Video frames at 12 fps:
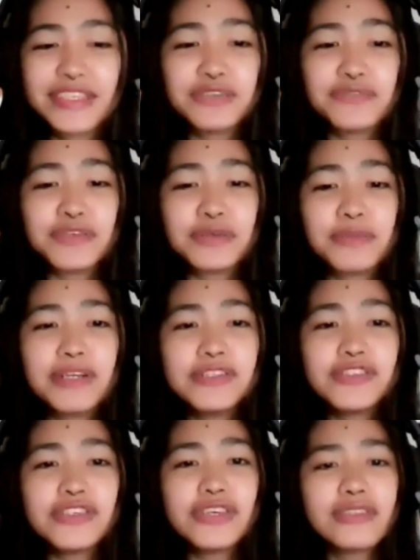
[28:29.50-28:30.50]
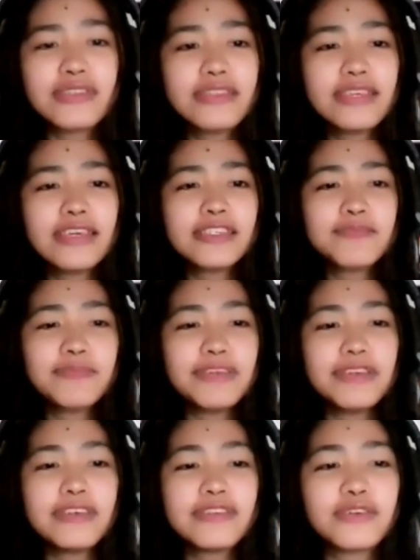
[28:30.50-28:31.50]
Thank you very much. And
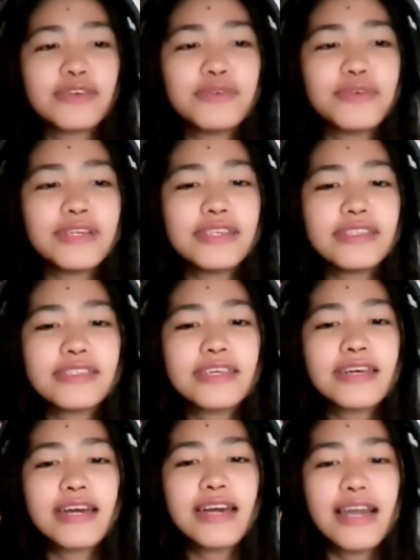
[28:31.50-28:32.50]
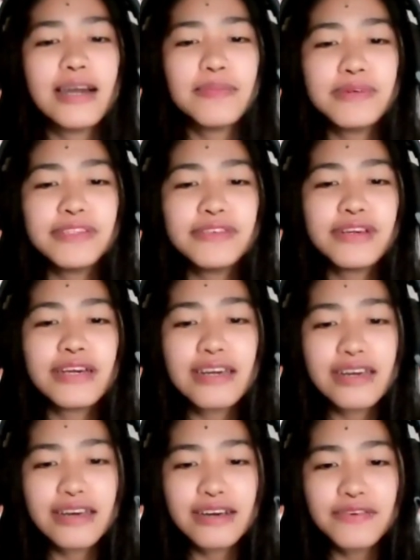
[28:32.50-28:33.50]
DSP is always happy to
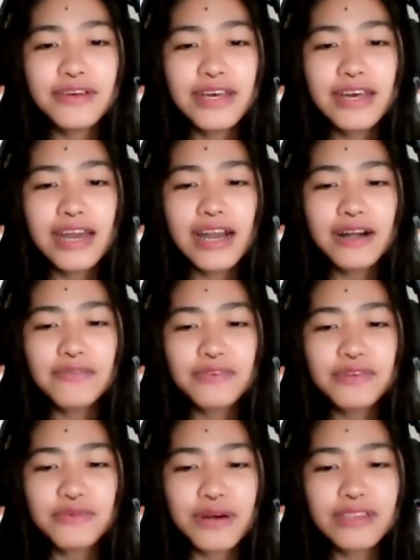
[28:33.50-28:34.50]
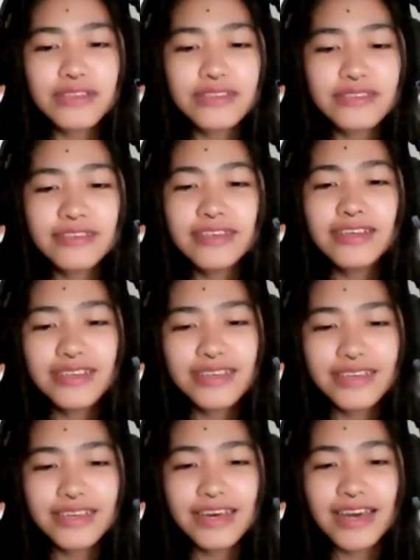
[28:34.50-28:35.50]
have Alfred Wallon
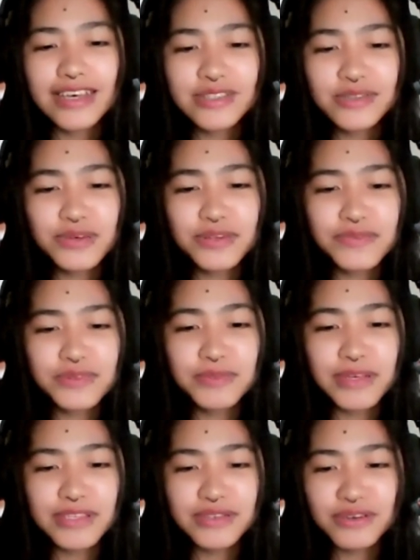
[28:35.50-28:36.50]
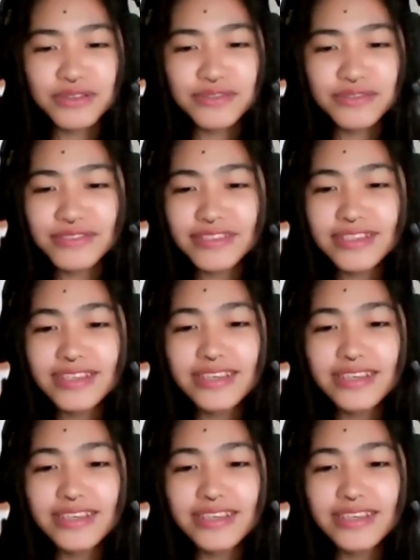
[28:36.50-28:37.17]
as one of his best authors.